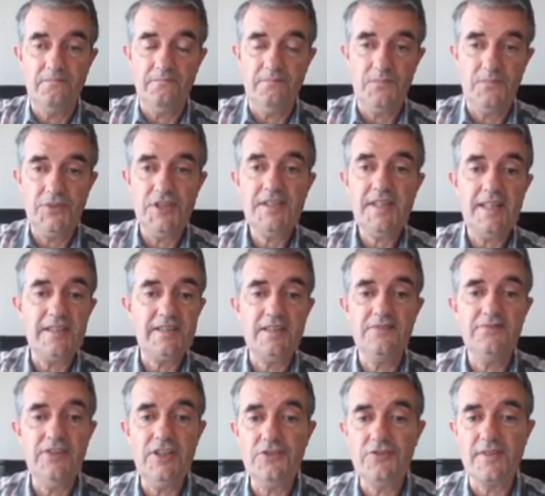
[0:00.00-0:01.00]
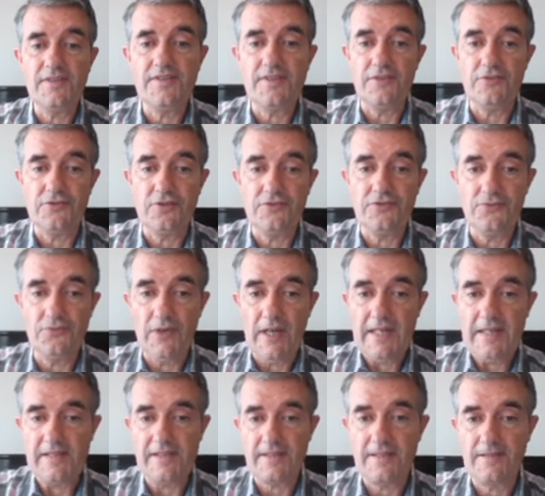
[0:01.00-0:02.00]
protected features such as
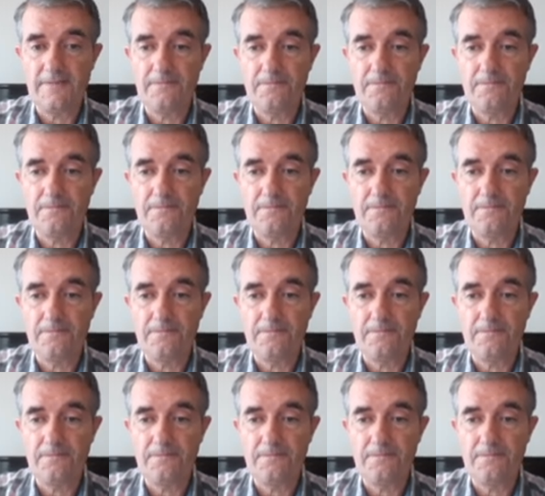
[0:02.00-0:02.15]
race.